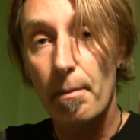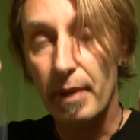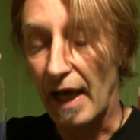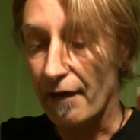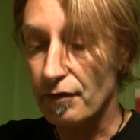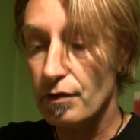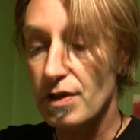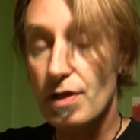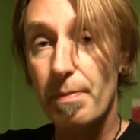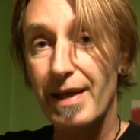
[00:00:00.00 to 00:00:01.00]
but after
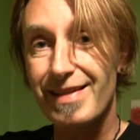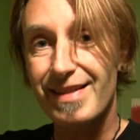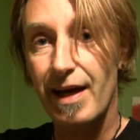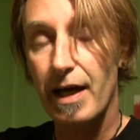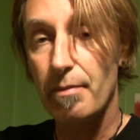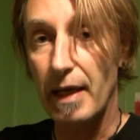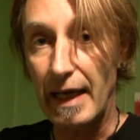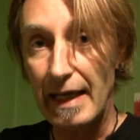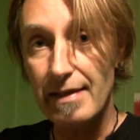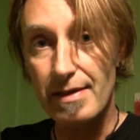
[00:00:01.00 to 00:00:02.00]
it's spent time
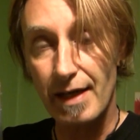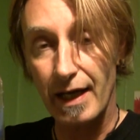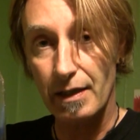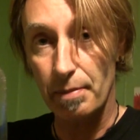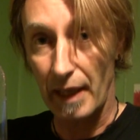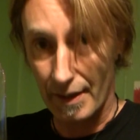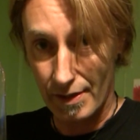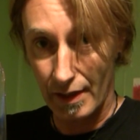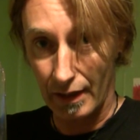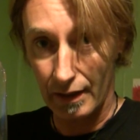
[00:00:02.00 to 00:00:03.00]
inside the
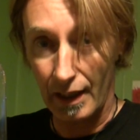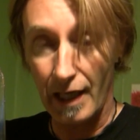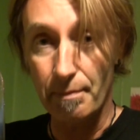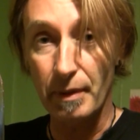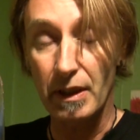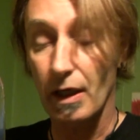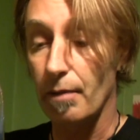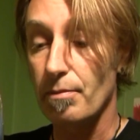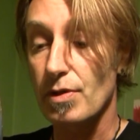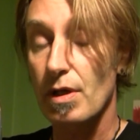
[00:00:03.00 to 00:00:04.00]
plastic, it
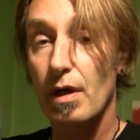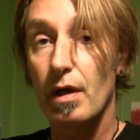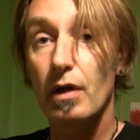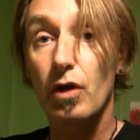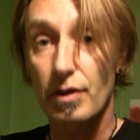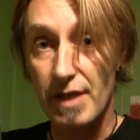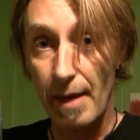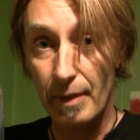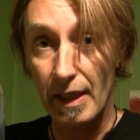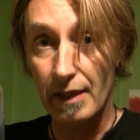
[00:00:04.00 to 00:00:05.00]
becomes
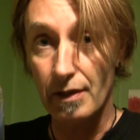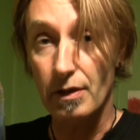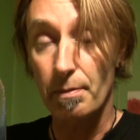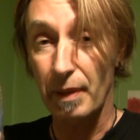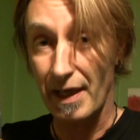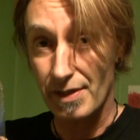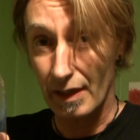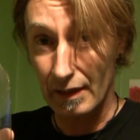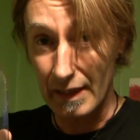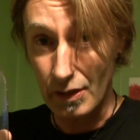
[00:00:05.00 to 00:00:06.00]
contaminated. The plastic
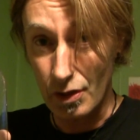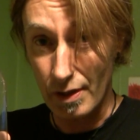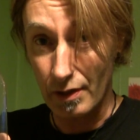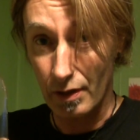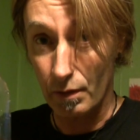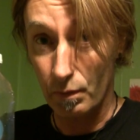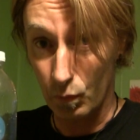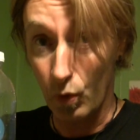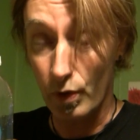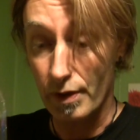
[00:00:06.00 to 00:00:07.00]
leaches into the
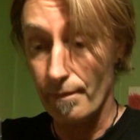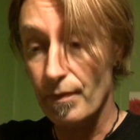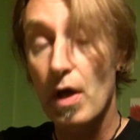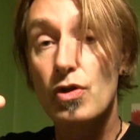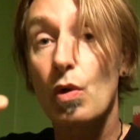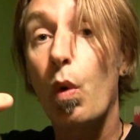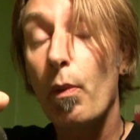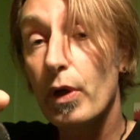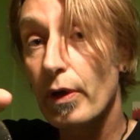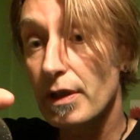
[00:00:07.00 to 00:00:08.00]
water. So what
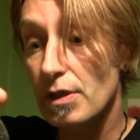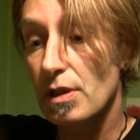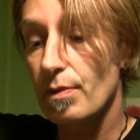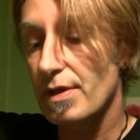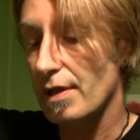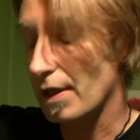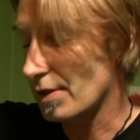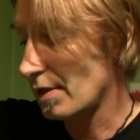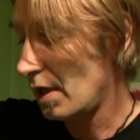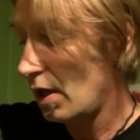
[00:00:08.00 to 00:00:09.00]
we're going to do is
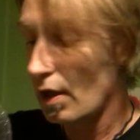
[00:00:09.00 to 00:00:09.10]
this.